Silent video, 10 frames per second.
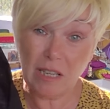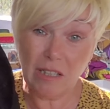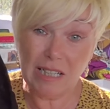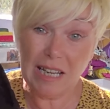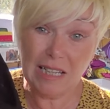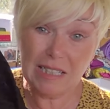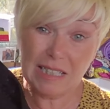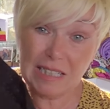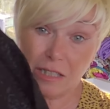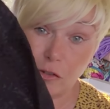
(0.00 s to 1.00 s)
got any
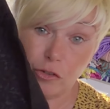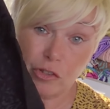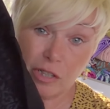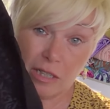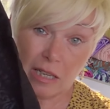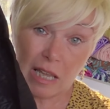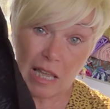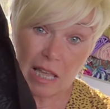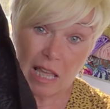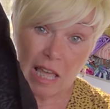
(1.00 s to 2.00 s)
ideas,
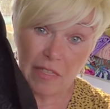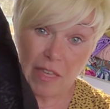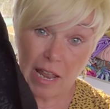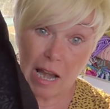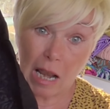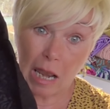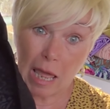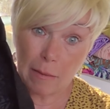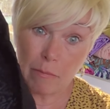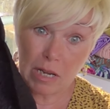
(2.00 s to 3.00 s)
then
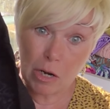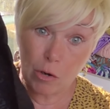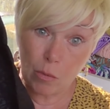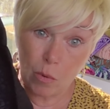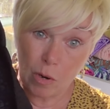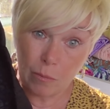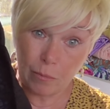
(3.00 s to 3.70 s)
let me know.